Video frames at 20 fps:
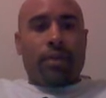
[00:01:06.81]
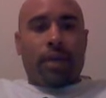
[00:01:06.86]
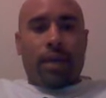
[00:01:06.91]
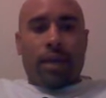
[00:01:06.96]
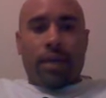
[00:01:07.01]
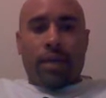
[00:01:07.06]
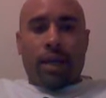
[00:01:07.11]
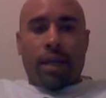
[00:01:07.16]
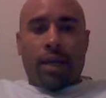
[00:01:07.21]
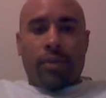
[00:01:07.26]
All
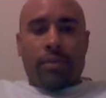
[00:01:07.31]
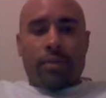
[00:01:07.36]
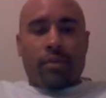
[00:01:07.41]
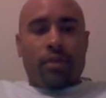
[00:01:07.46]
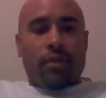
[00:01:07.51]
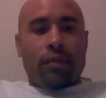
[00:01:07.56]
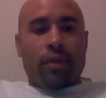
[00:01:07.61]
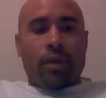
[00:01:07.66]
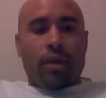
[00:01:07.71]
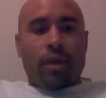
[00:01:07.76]
right, it
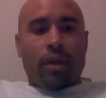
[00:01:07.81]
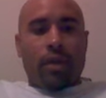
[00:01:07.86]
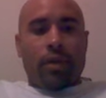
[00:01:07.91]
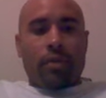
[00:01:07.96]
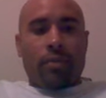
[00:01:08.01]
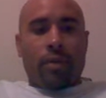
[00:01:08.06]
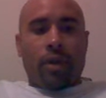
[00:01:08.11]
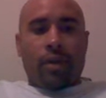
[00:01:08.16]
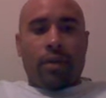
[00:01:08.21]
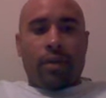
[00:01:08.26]
happens over a
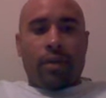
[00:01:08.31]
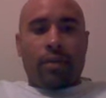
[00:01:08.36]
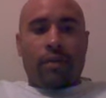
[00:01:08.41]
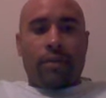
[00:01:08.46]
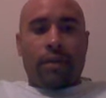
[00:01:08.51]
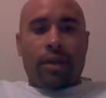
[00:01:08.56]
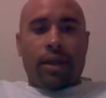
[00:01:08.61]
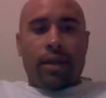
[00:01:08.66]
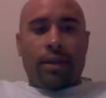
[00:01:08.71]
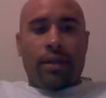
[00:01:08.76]
long period
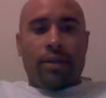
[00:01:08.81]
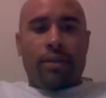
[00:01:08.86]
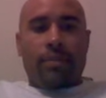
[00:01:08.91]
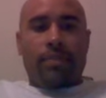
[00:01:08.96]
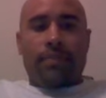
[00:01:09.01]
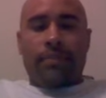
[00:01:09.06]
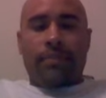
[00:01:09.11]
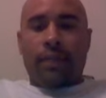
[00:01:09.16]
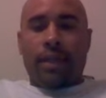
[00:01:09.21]
of time.